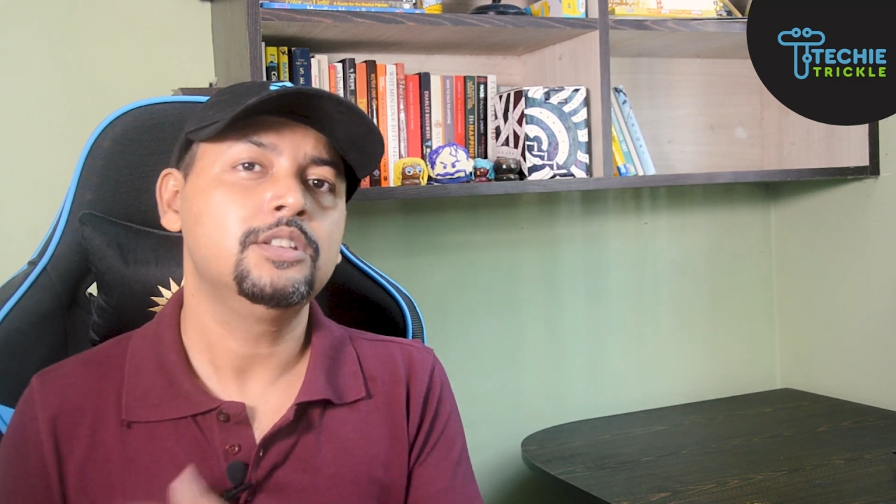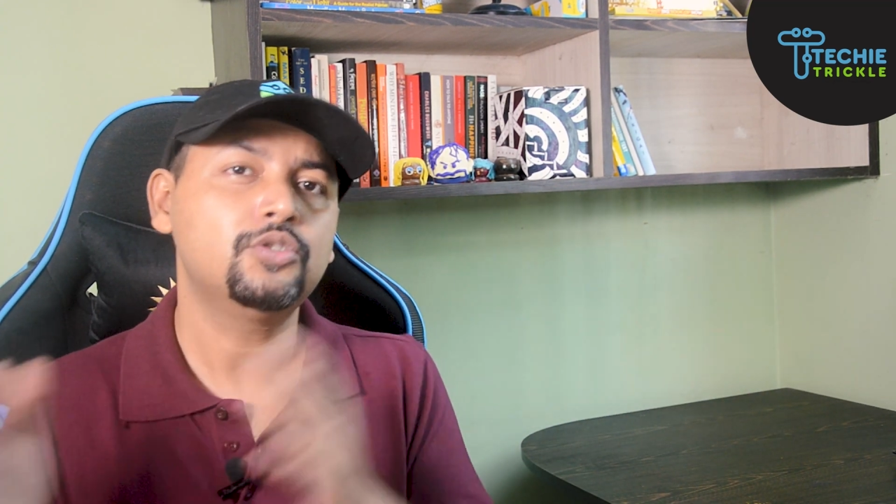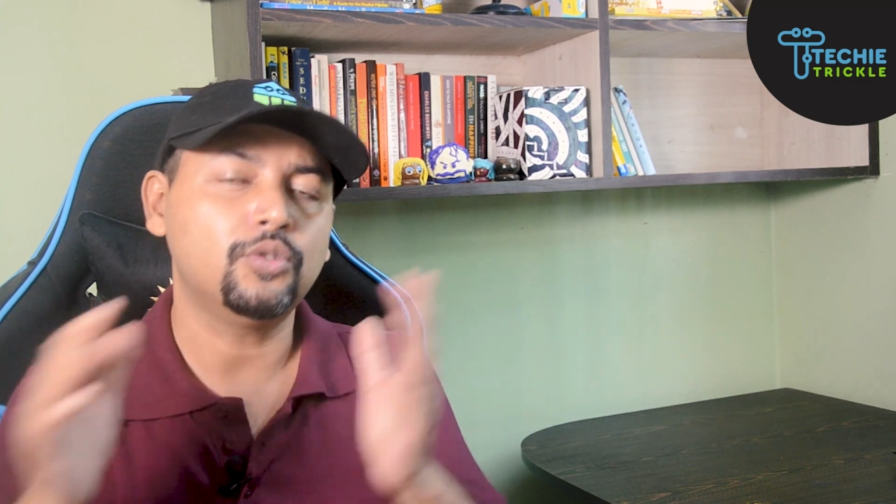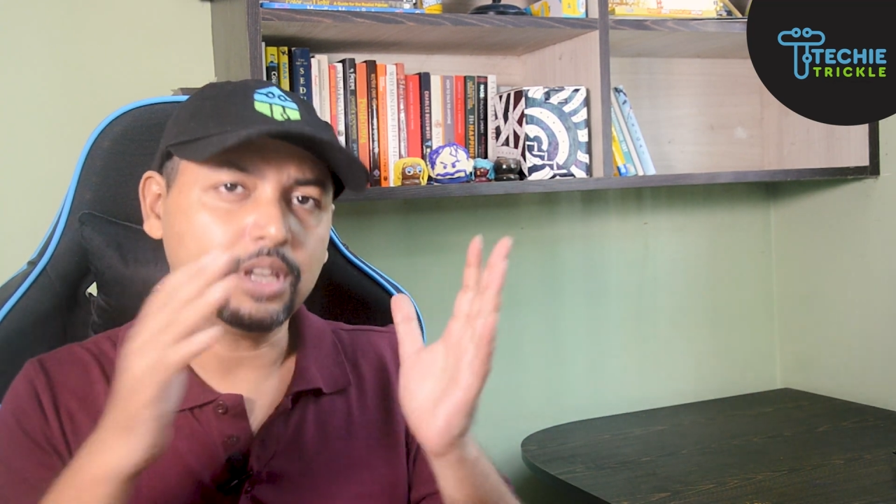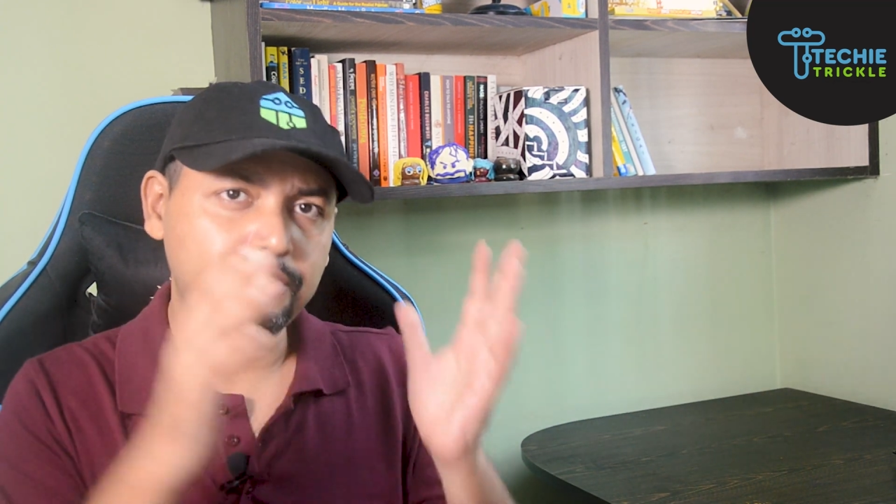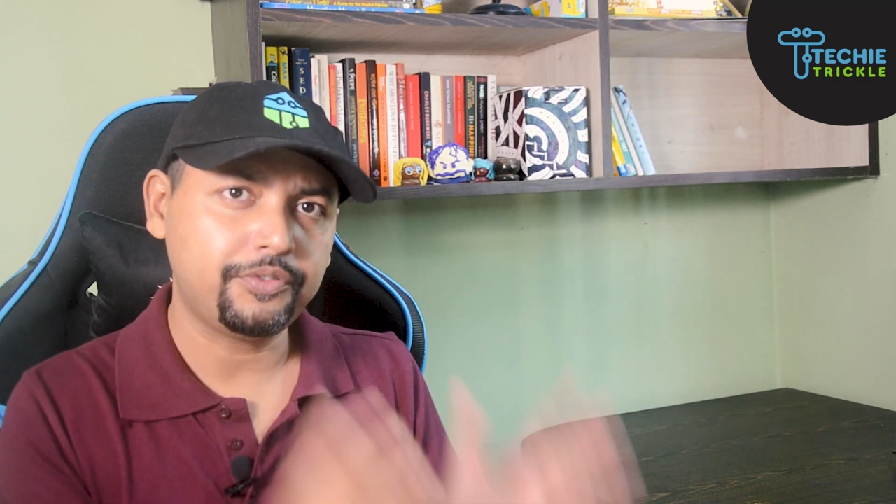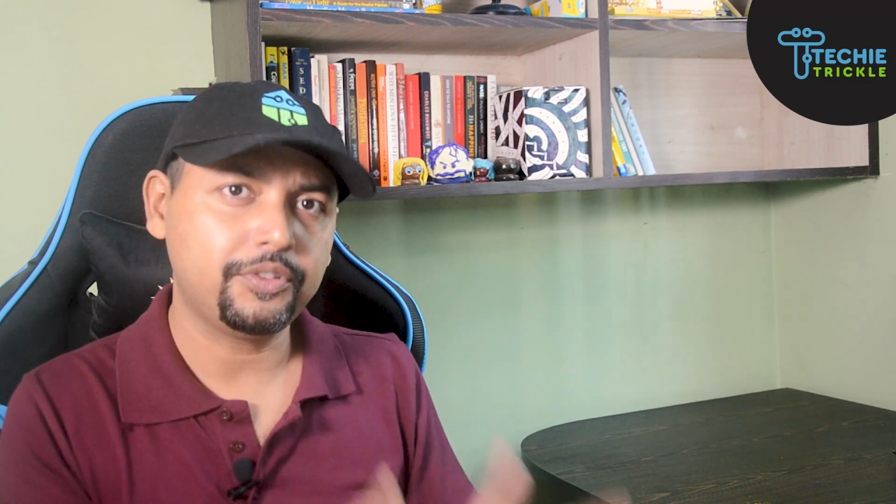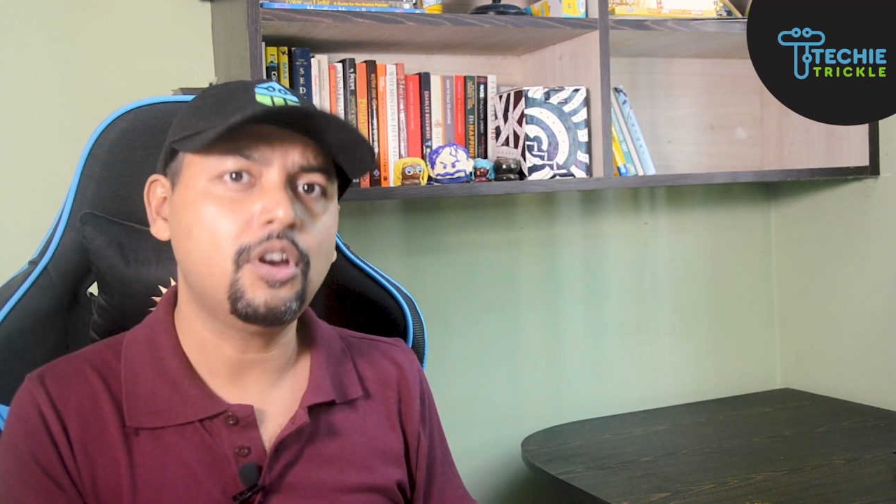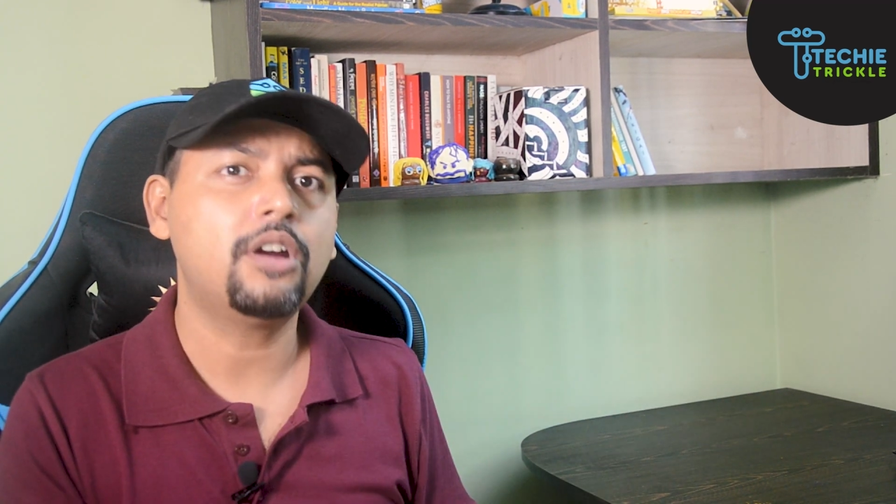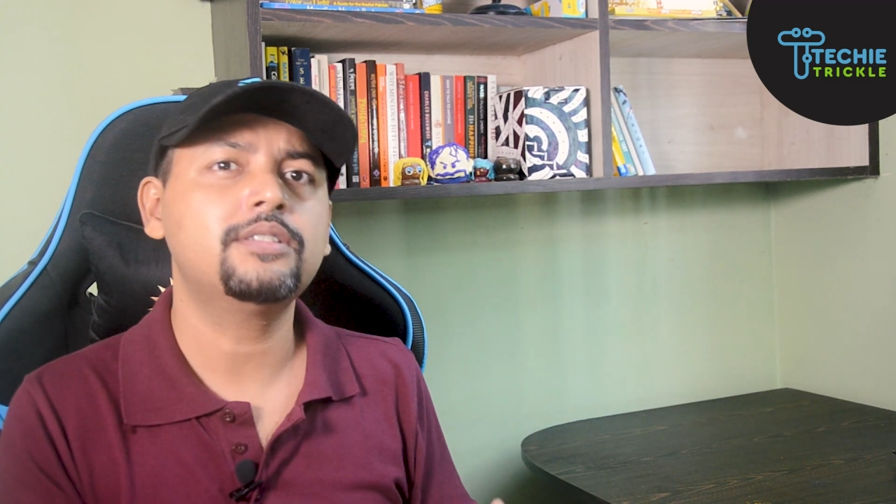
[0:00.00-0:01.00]
So if
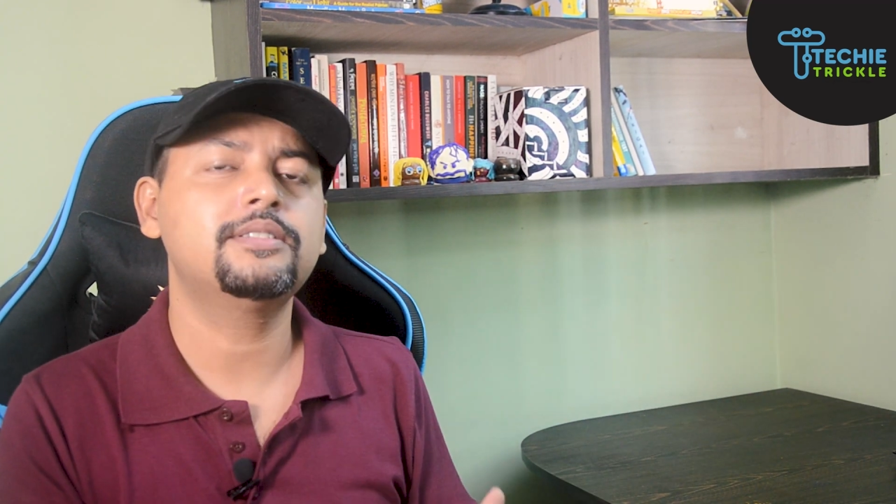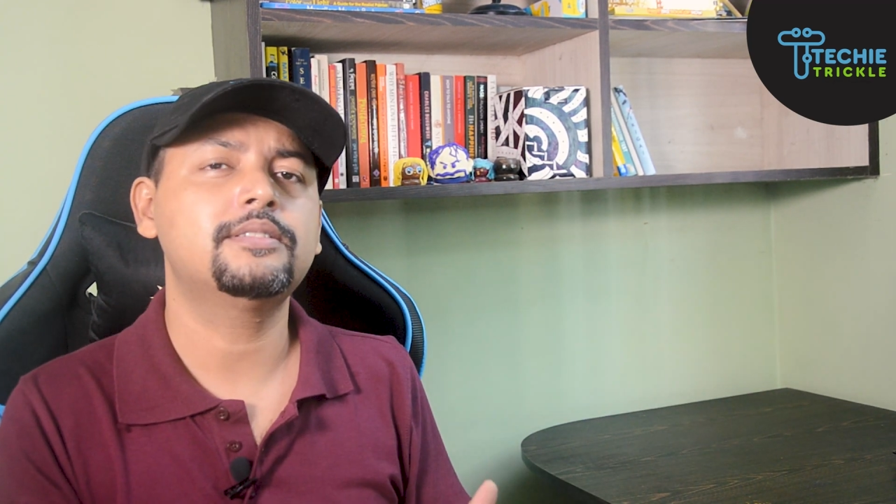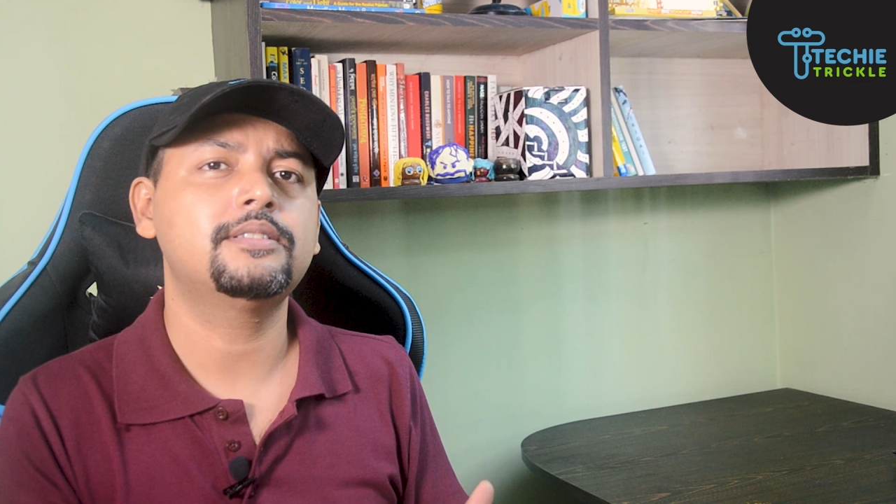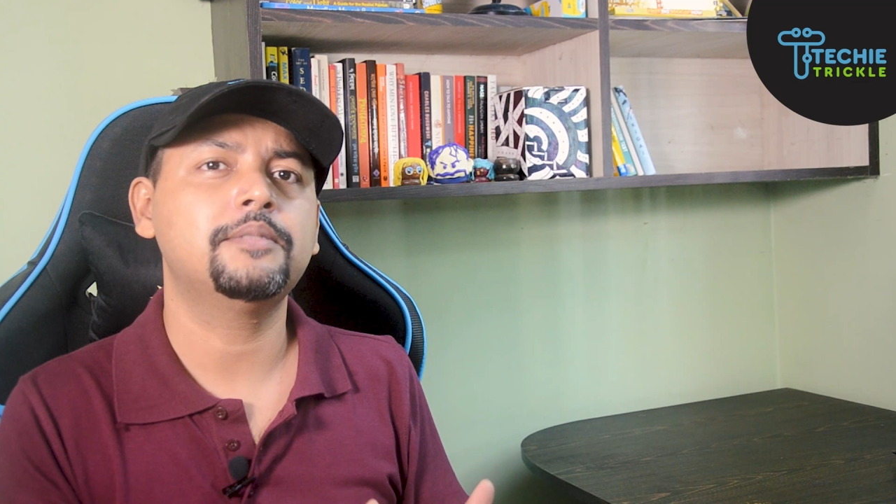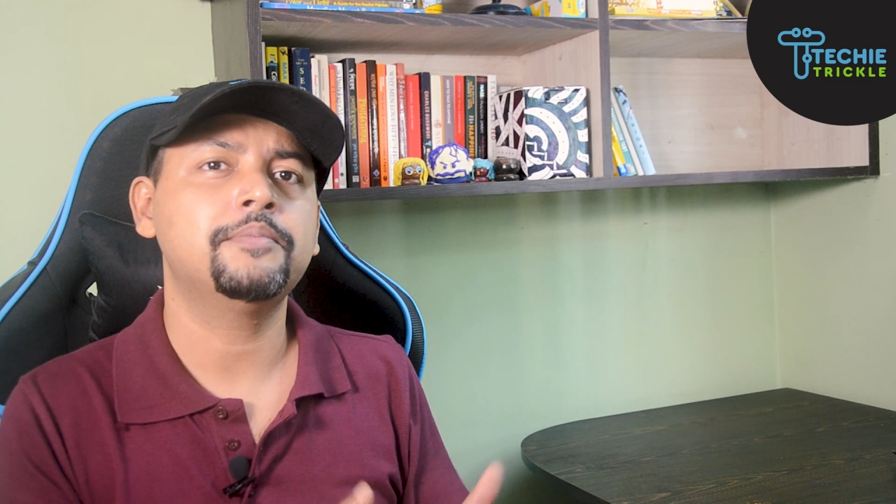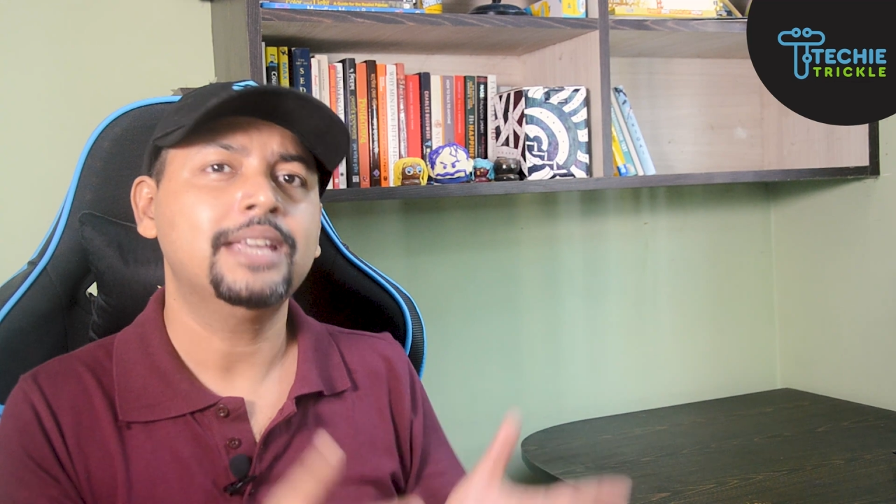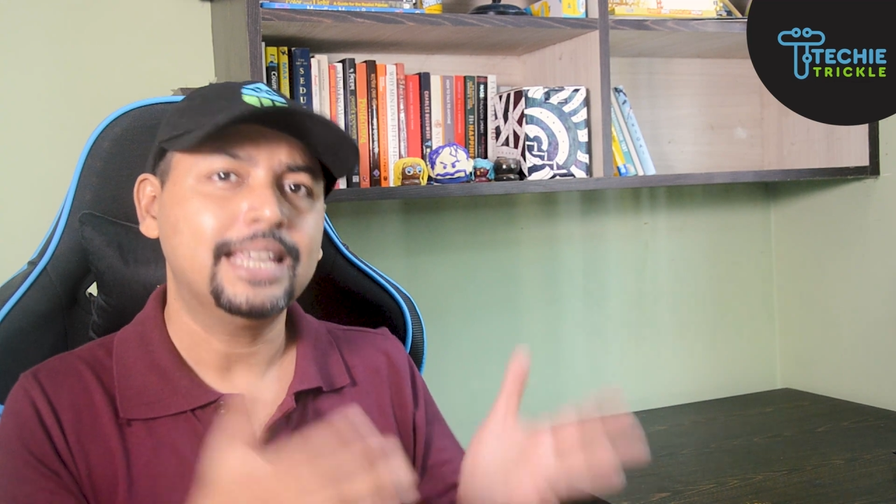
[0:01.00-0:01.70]
your system